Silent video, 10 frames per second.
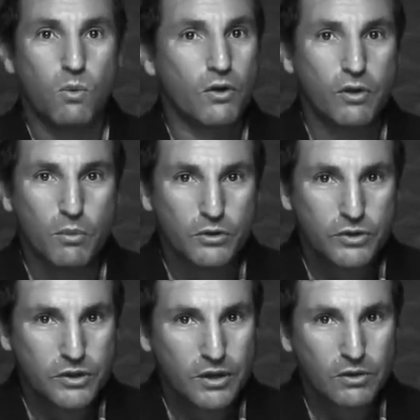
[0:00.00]
Well, the
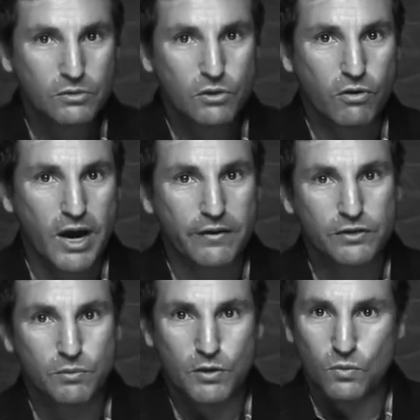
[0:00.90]
most skilled
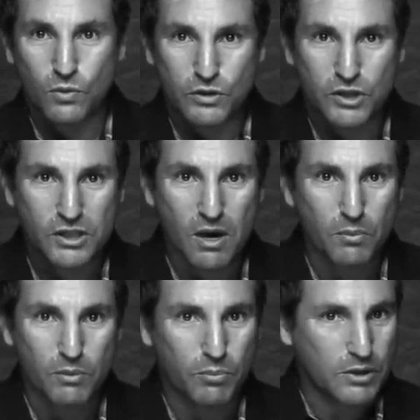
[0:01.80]
craftsmen were
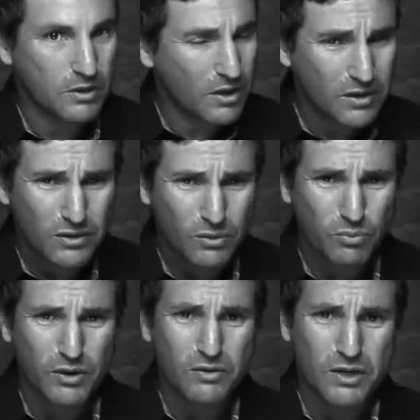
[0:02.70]
summoned, but none
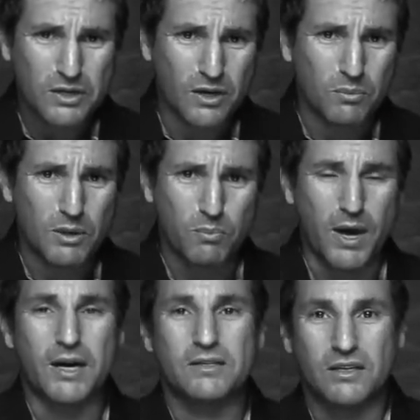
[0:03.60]
could bring the dummy
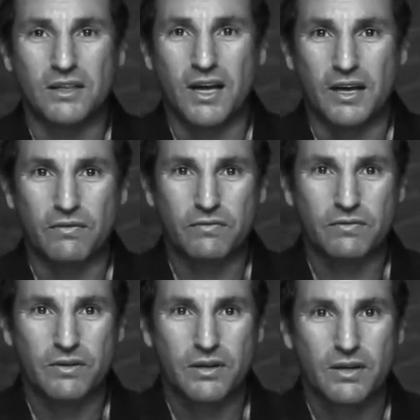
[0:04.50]
back to life.
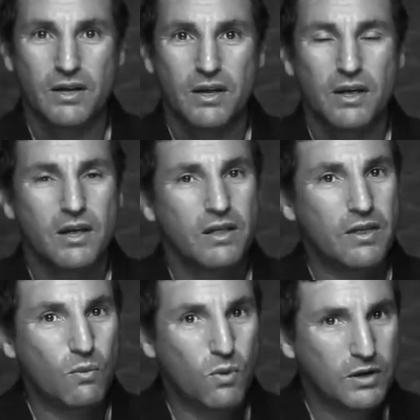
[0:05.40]

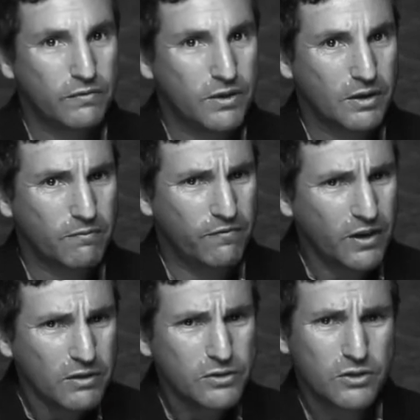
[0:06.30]
Then one of the
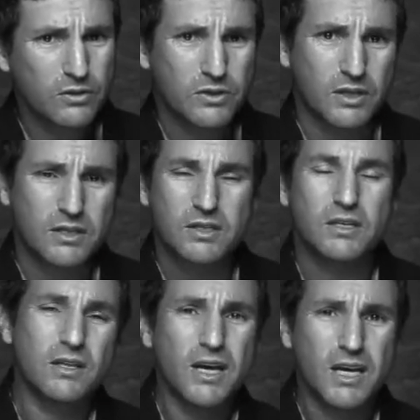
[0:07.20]
villagers
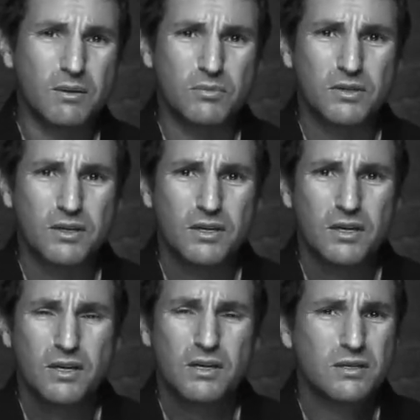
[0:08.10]
exclaimed,
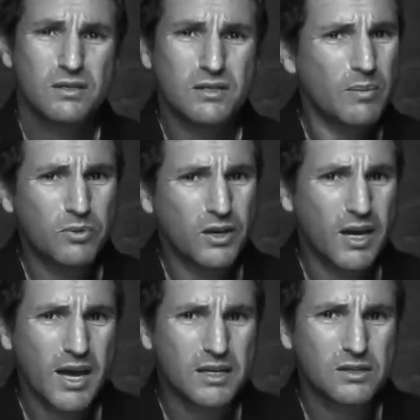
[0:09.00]

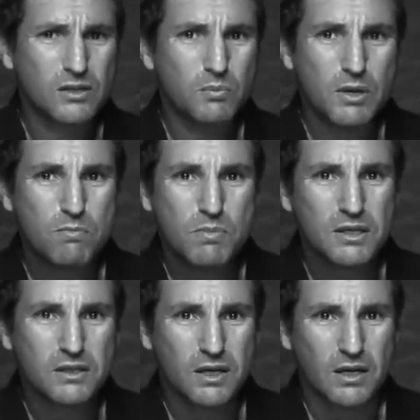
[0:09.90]
Something has to be
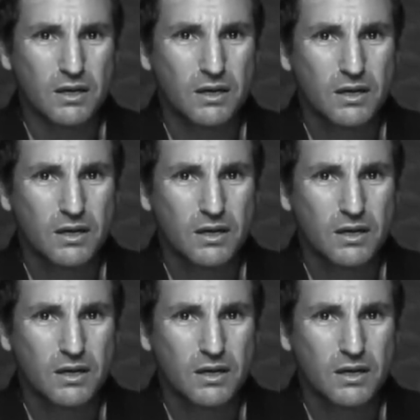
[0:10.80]
missing.